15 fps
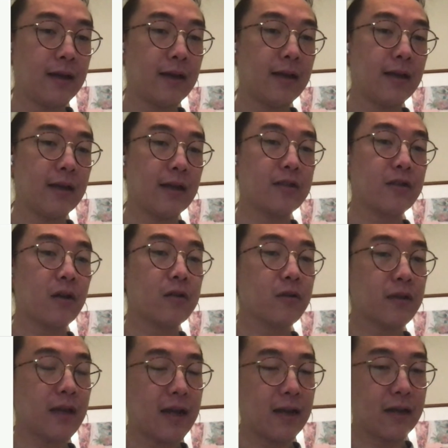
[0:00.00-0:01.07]
It's also
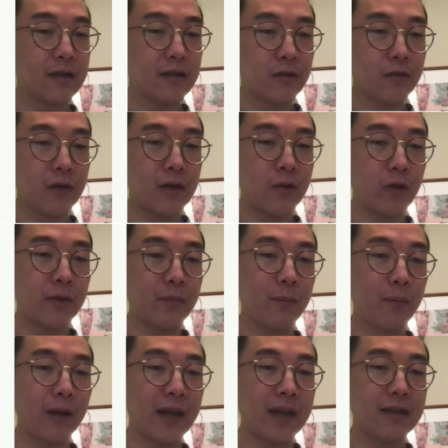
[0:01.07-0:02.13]
tightly integrated with
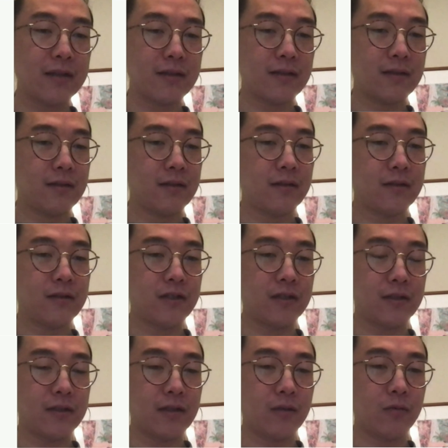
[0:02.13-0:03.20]
Blink's
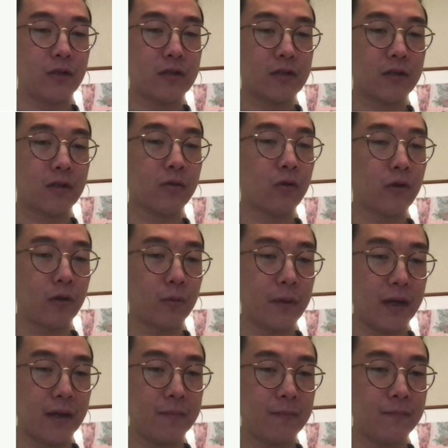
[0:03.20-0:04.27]
GC, which is called OilPan.
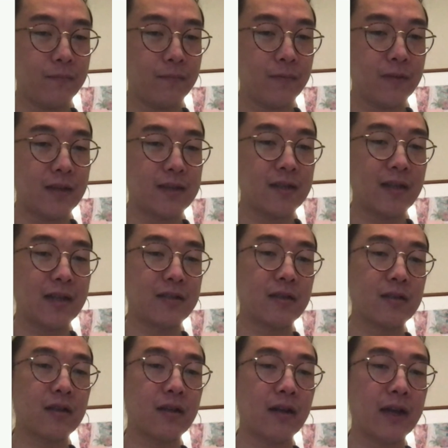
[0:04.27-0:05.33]
This lets us
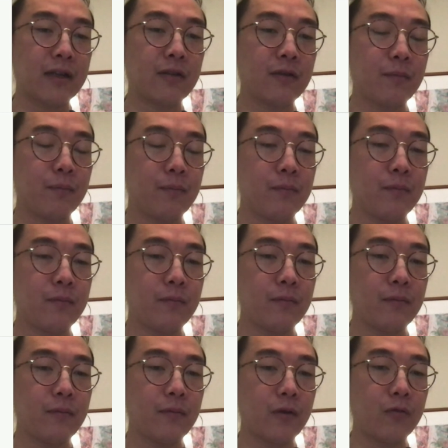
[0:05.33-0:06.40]
collect
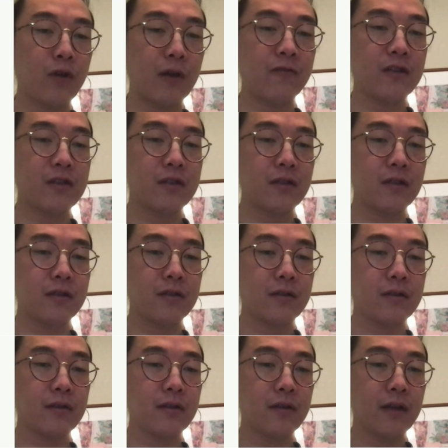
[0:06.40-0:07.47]
references
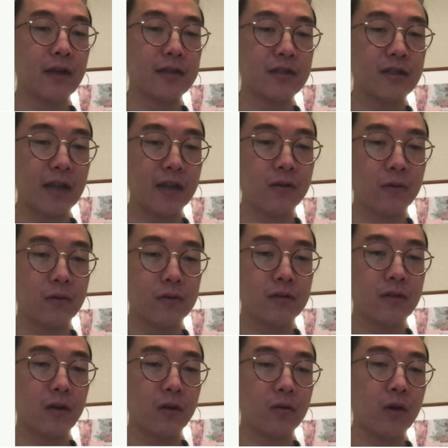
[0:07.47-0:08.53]
and cycles
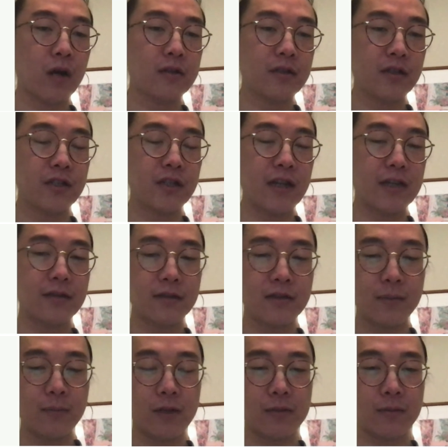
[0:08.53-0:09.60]
across the JS
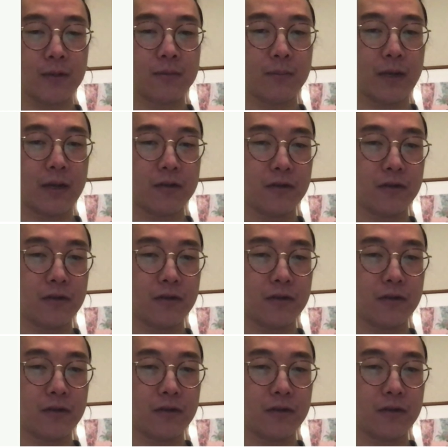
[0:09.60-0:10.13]
C++ boundary.